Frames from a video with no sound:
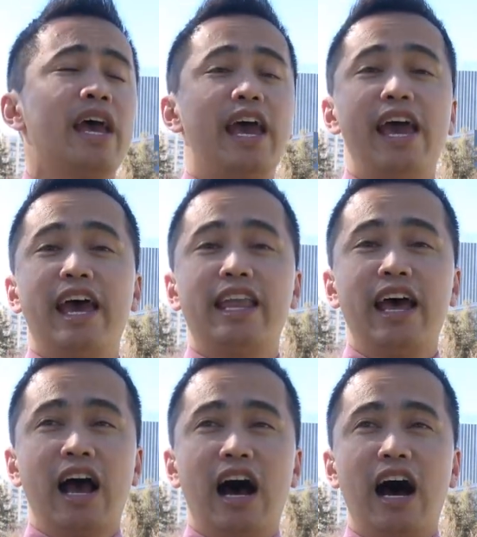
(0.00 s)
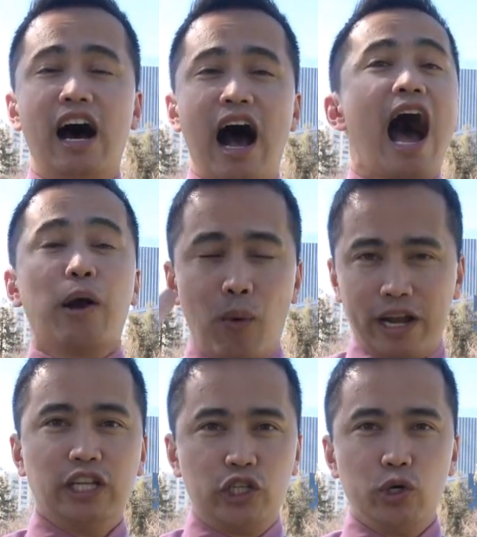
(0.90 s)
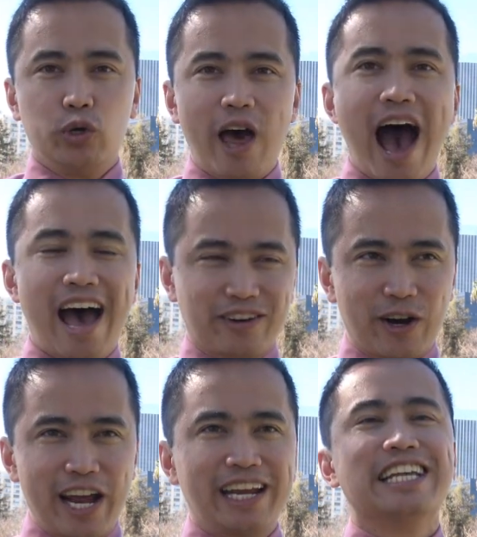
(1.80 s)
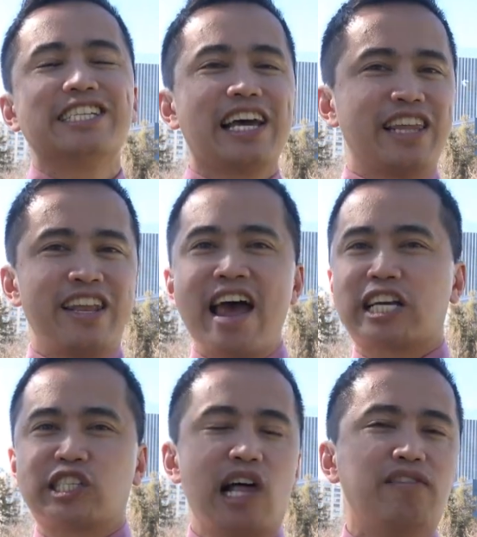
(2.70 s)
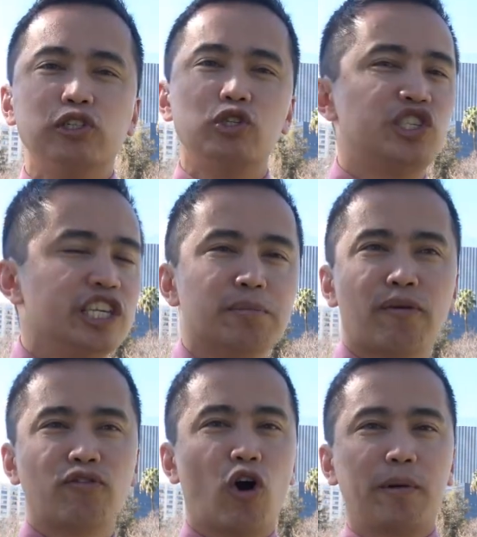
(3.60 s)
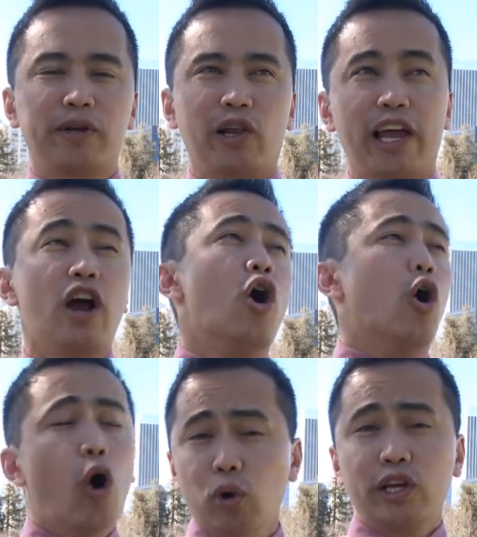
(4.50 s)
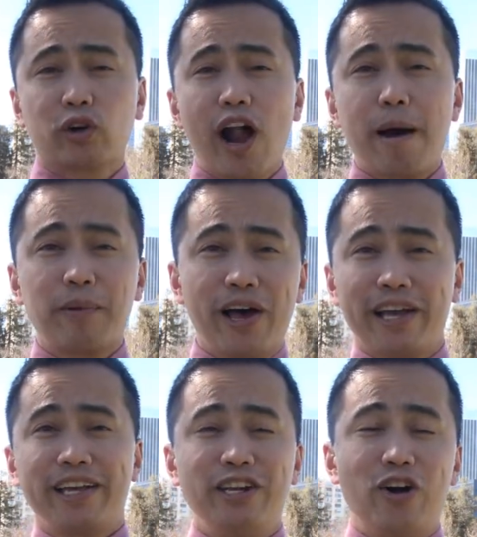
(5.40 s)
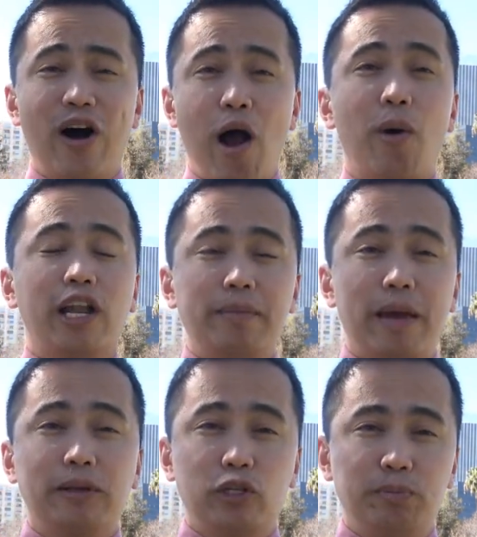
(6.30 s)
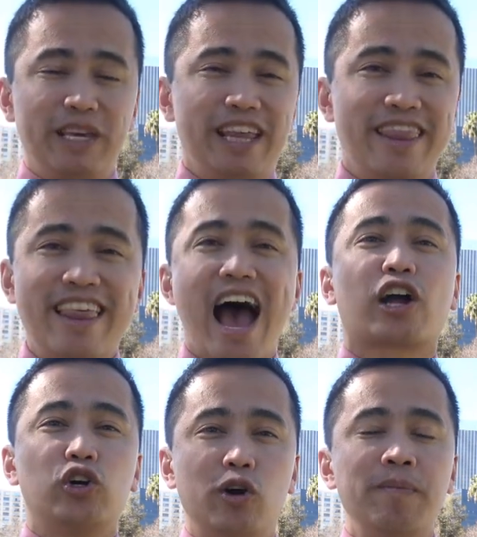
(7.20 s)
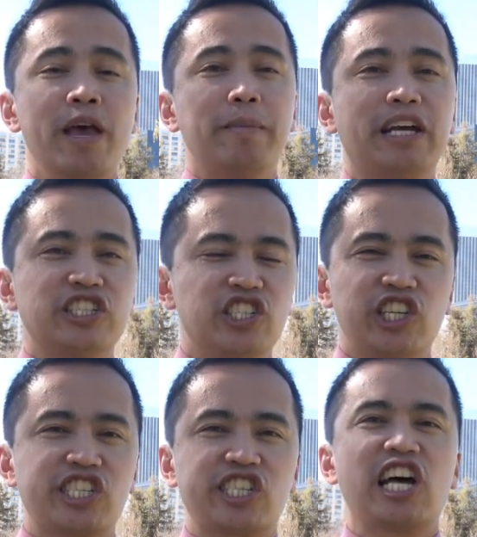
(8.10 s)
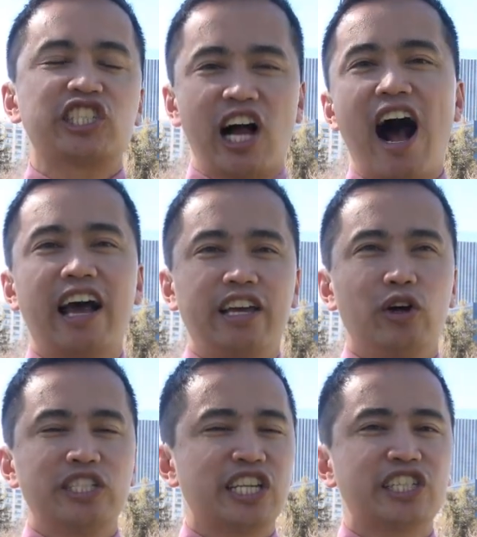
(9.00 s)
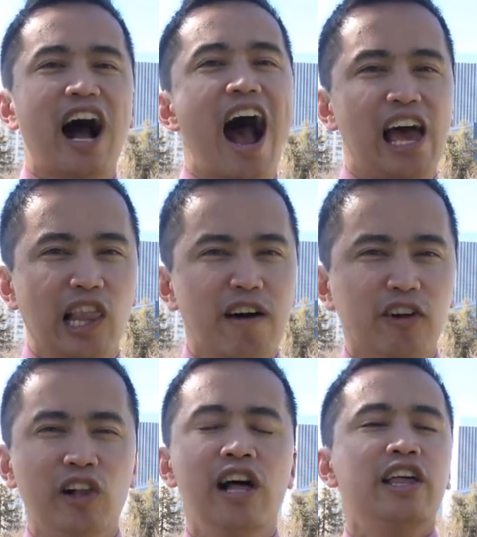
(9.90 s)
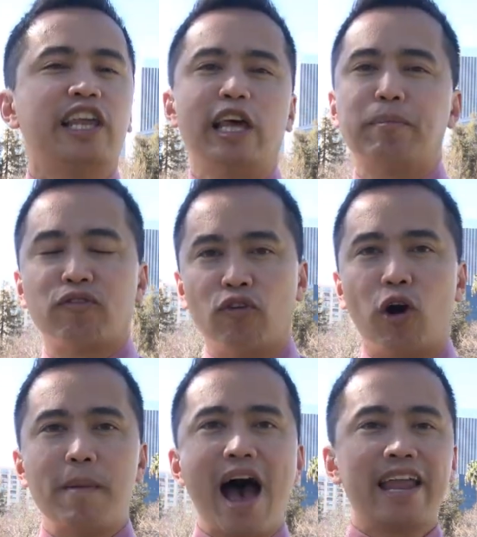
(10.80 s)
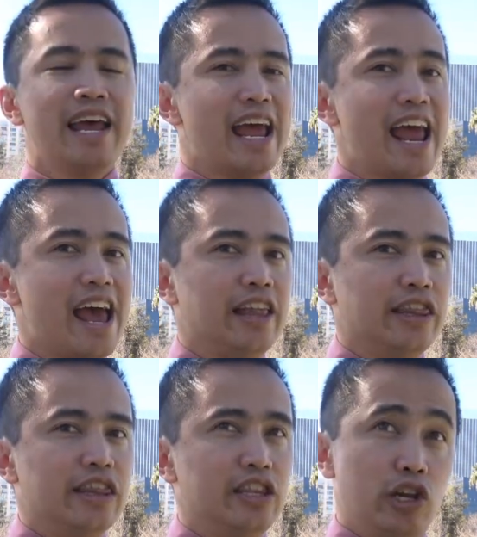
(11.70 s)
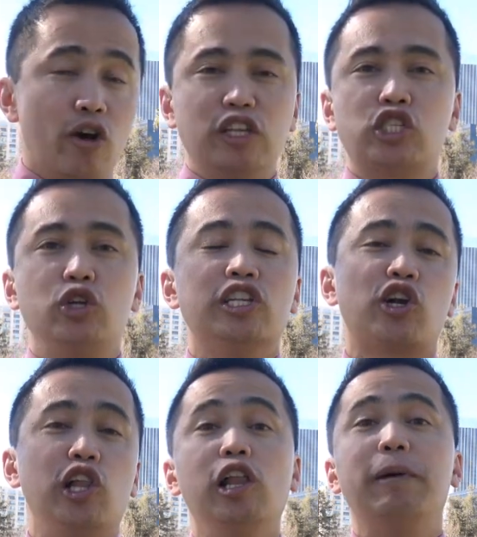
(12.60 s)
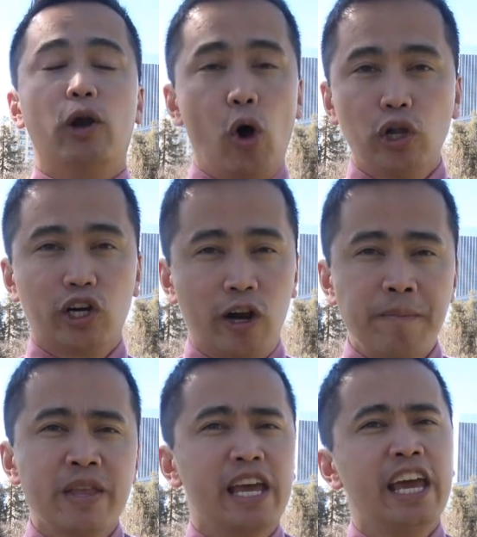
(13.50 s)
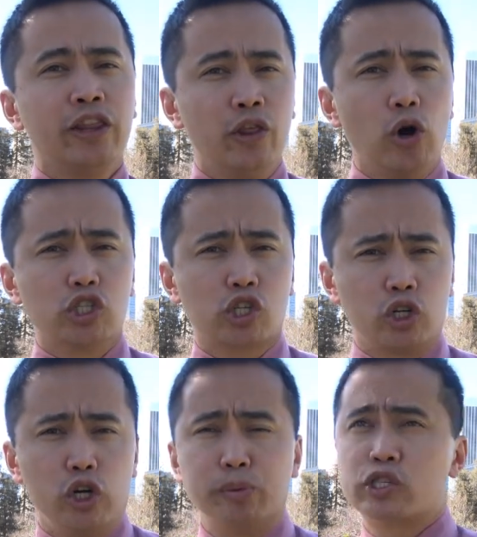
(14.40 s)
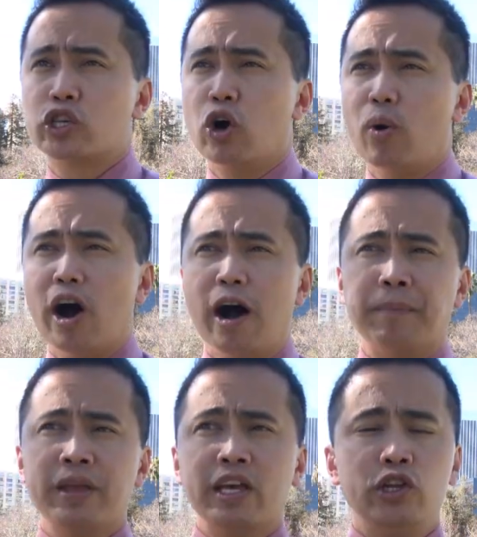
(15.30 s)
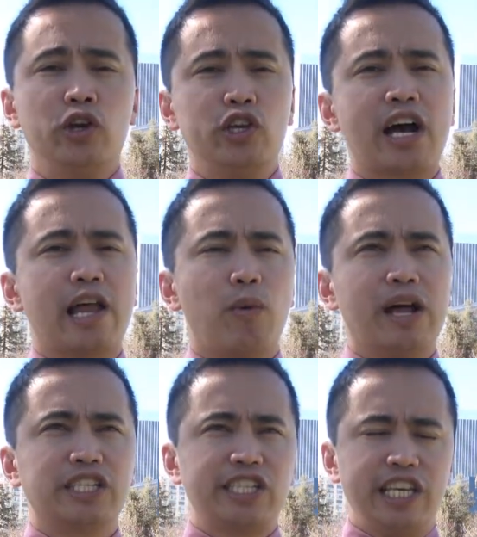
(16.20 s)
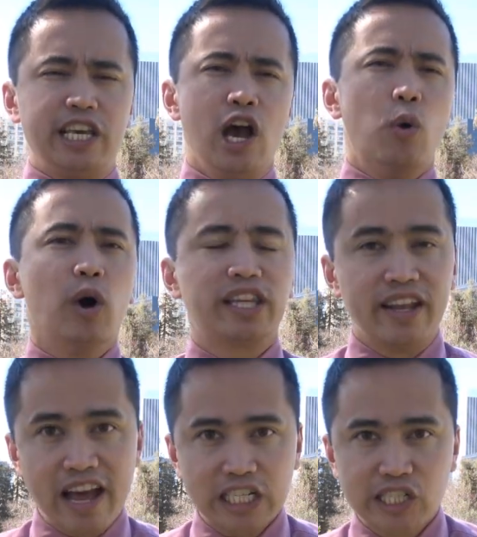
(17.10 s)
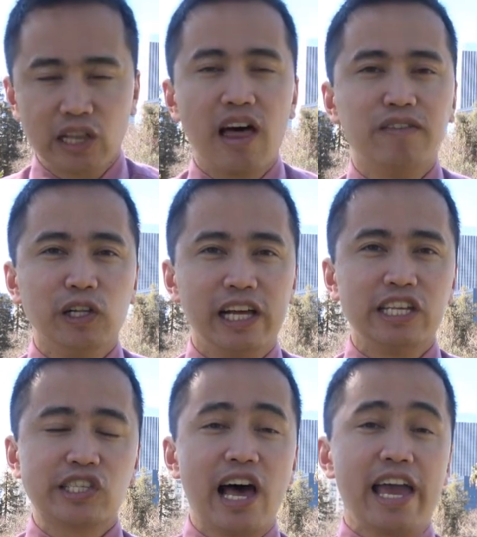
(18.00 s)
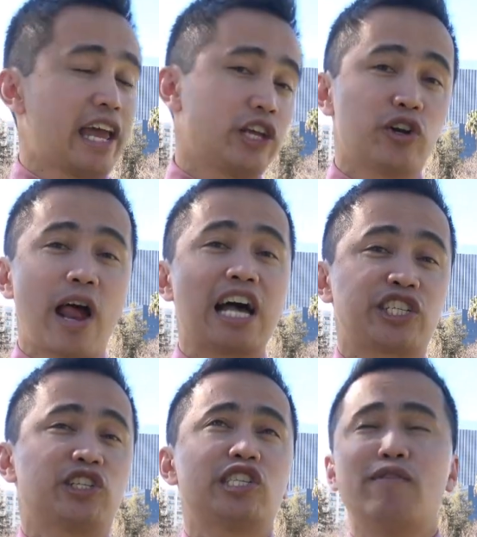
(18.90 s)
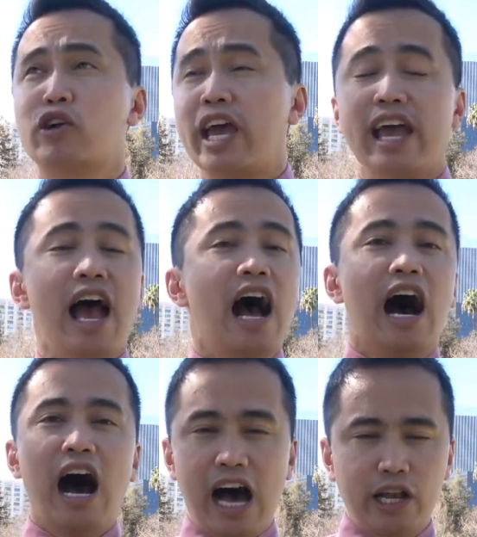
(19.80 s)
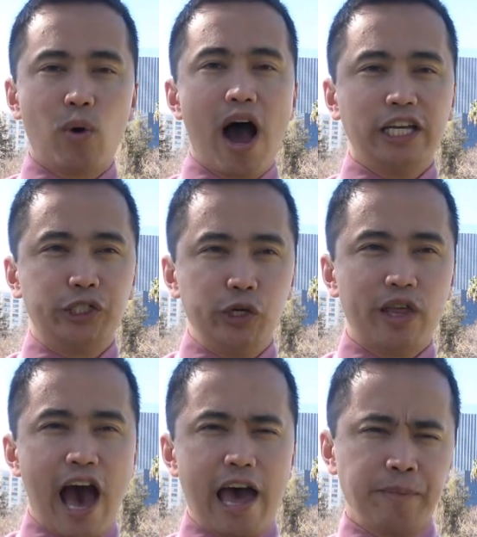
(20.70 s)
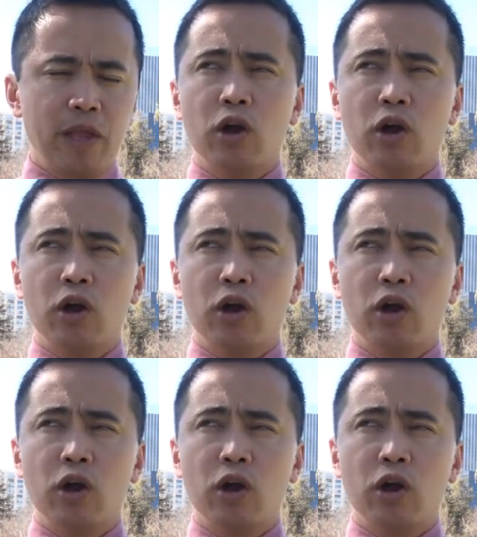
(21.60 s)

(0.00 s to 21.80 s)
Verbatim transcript: and uh, i want to do that right it's like the next level you see them perform and you're like holy crap like you know i want to be able to be in that group because it's just such a you know it's such a high level that they perform at, and you know the students are a little bit older in those groups, so um, you know you kind of want to see what the next level is like, and you're asking yourself, okay, how do I do that?